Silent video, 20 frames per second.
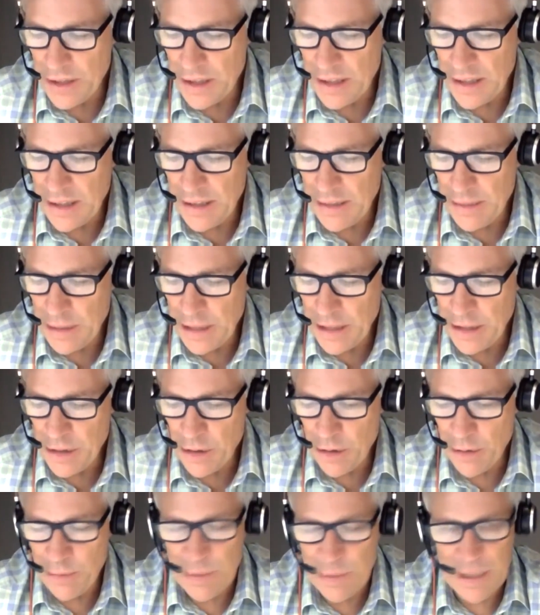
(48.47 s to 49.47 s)
and I
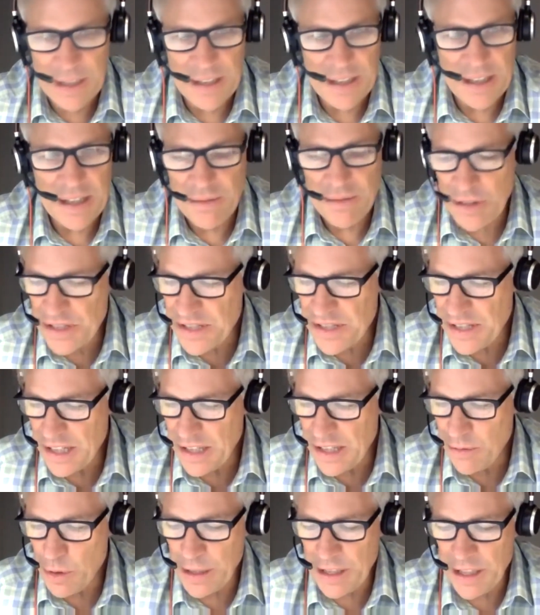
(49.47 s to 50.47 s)
heard Ben Davis
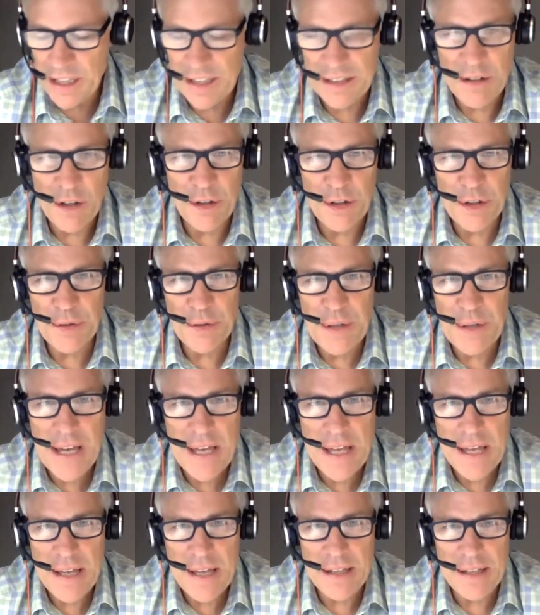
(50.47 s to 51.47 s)
say, we get in our own
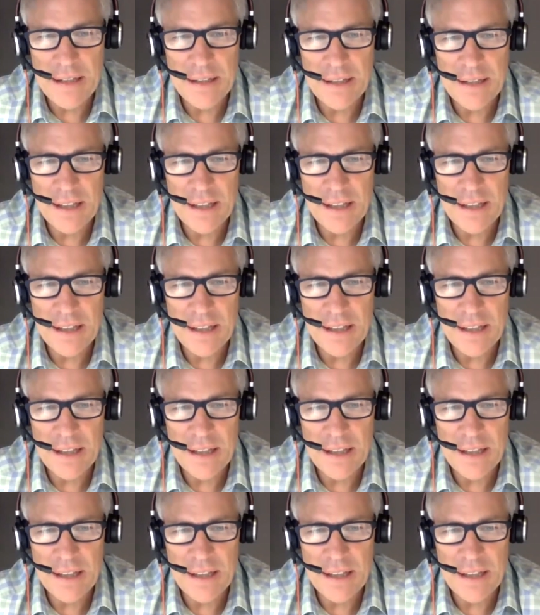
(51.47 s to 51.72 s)
head,